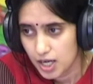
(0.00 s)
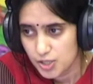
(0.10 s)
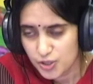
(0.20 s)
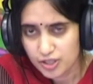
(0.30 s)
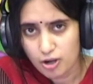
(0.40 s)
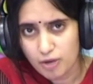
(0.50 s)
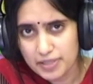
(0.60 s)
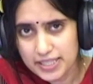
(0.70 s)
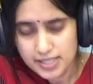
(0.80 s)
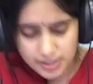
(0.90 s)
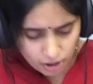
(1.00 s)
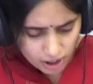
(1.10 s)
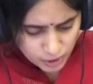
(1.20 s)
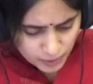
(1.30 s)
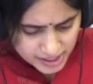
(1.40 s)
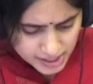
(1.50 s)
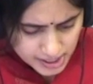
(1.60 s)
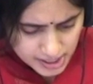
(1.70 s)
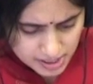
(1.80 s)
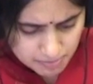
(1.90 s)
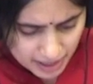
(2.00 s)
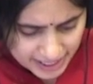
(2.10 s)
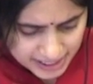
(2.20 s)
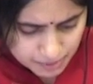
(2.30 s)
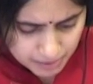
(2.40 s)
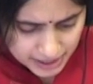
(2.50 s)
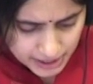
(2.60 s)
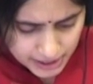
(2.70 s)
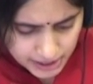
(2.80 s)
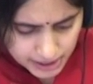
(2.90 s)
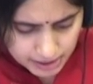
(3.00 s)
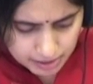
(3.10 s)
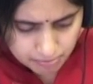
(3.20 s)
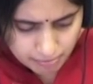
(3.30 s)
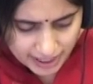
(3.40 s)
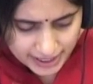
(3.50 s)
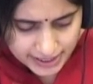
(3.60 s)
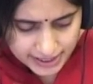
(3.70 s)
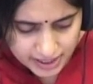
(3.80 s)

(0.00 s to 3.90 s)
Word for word: So the comment is that all questions might be, might